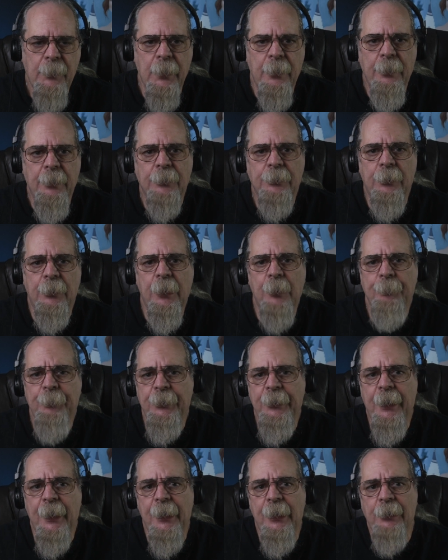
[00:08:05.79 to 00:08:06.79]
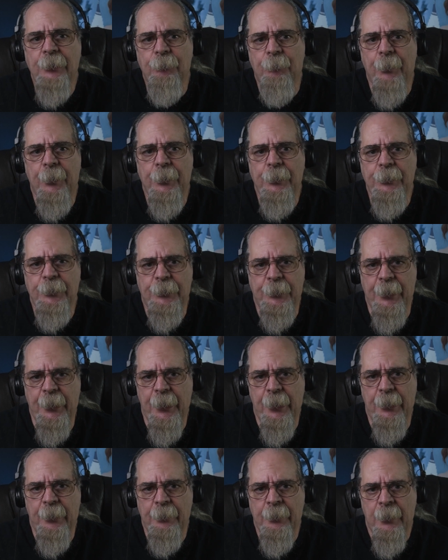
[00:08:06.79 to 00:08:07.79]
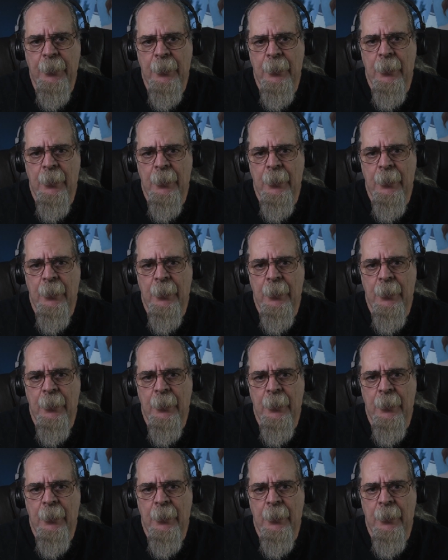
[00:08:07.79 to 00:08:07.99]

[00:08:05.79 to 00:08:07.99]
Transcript: And this will help you gauge where you stand